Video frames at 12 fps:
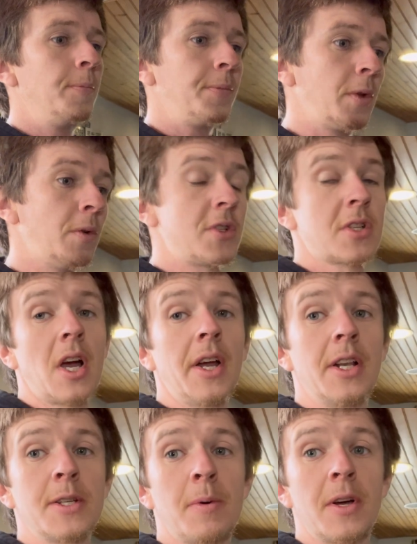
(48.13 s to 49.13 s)
which is
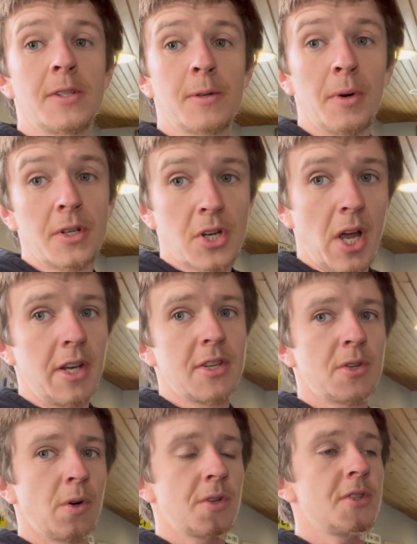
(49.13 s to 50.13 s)
kindly sponsored by China
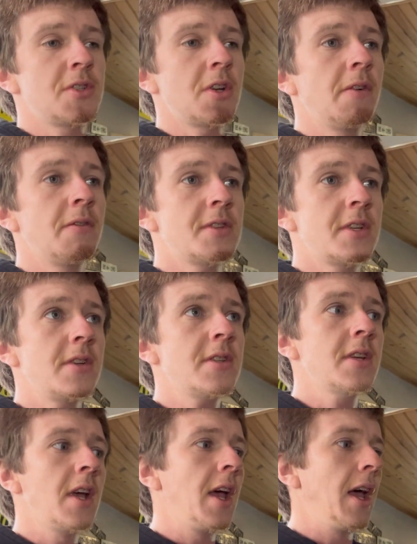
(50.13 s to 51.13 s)
Sourcing
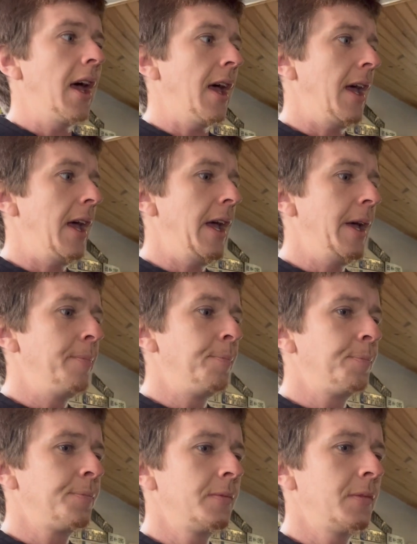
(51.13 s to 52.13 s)
Services.
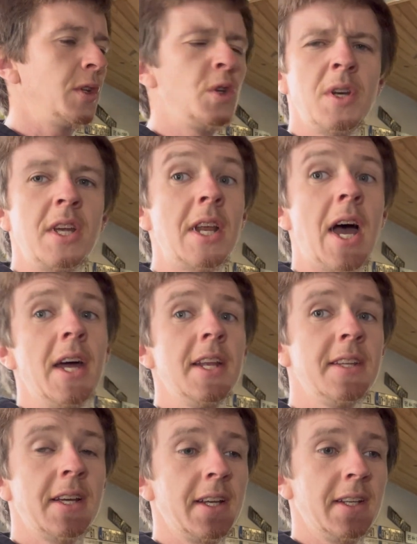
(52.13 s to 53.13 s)
You need
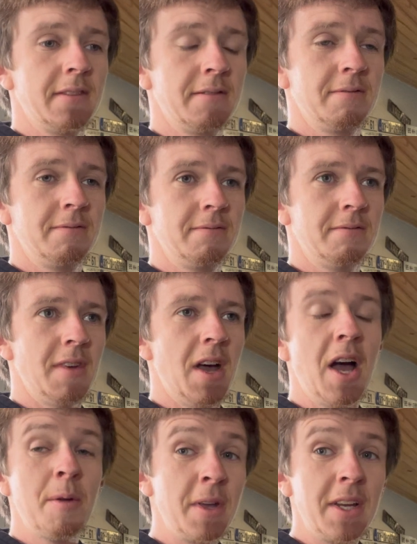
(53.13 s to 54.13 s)
anything,
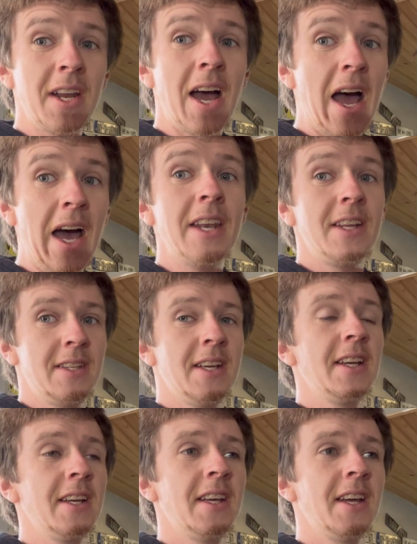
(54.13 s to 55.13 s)
I mean
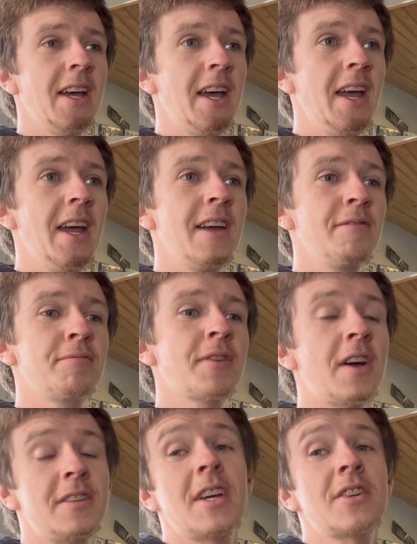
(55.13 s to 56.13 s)
anything,
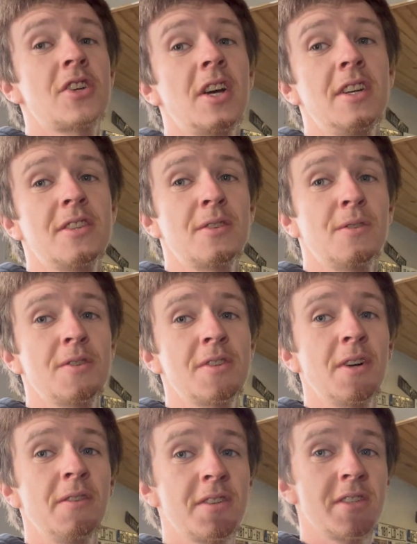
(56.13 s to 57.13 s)
contact China Sourcing
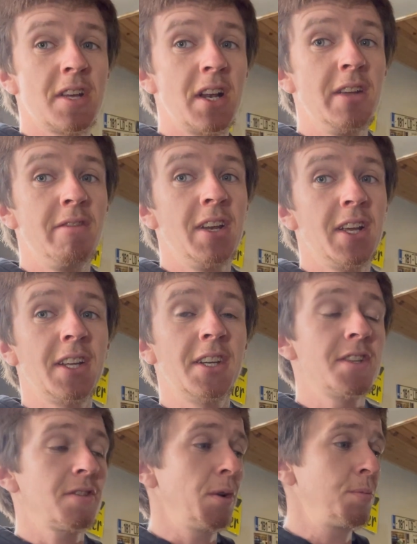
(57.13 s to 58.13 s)
Services. I'll leave a link in the
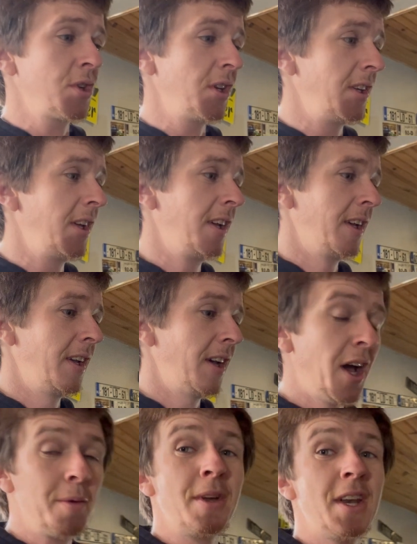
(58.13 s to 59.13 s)
description.
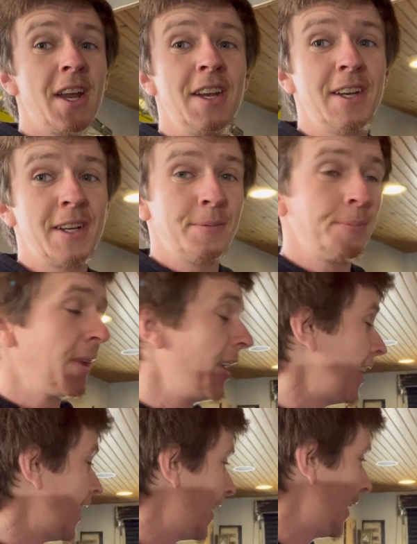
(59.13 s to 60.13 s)
I mean anything.
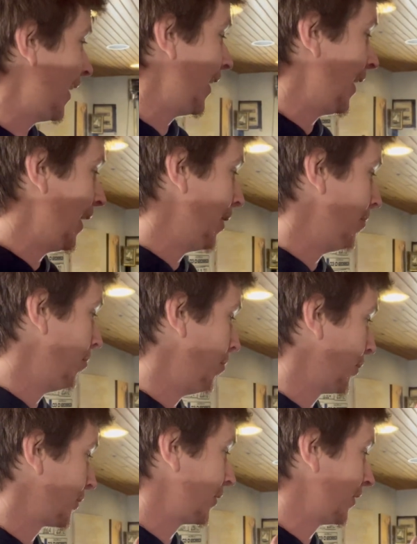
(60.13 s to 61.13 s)

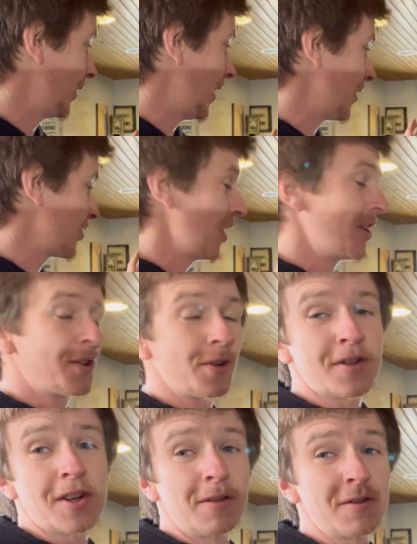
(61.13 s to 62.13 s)
But yeah, China
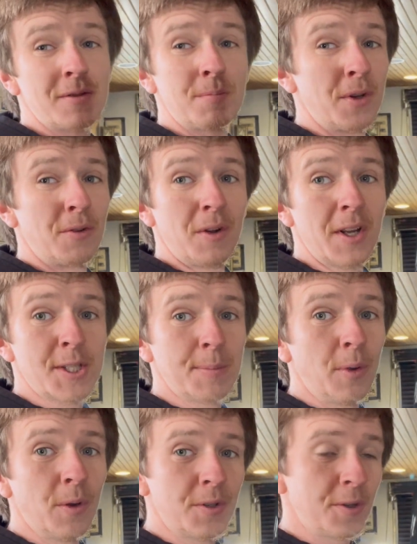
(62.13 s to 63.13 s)
Sourcing Services has been a great
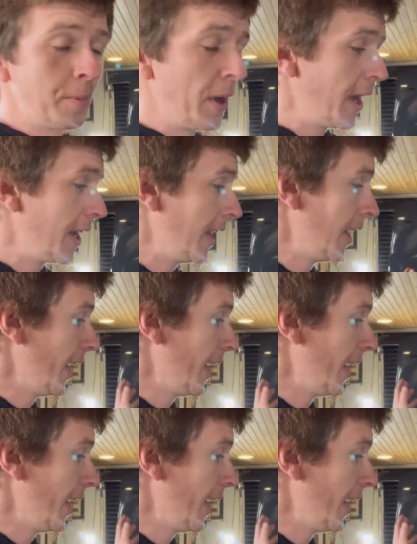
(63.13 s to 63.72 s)
supporter of mine,